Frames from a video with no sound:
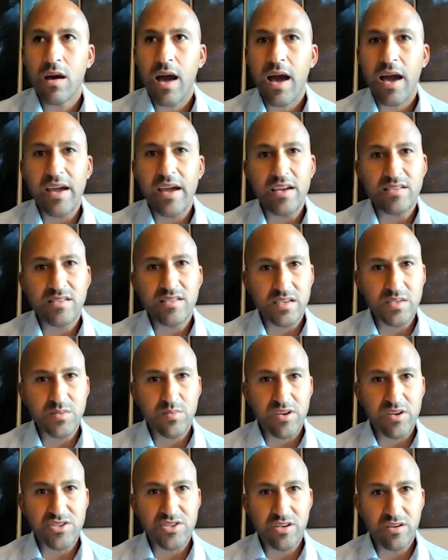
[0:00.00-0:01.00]
highest
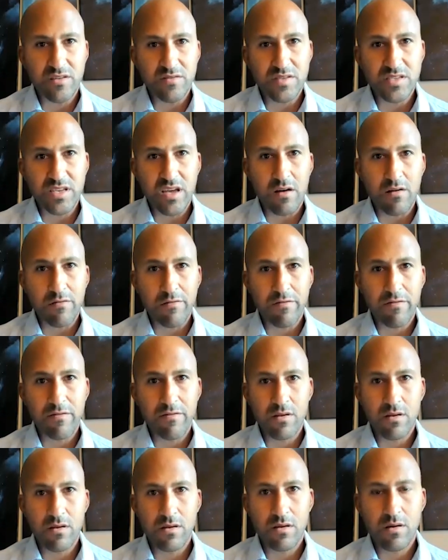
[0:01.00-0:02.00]
expression of self
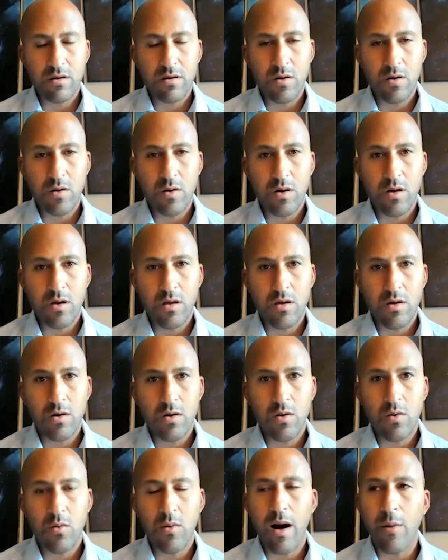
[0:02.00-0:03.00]

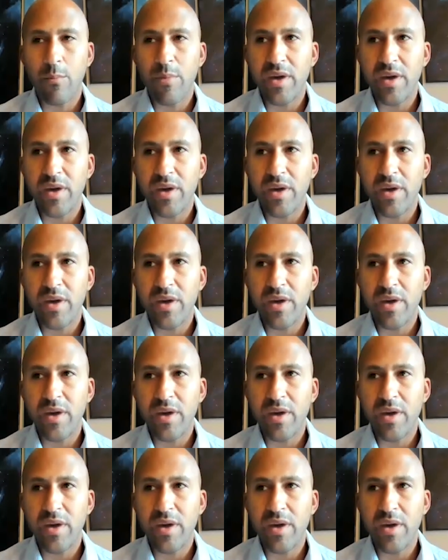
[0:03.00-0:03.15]
while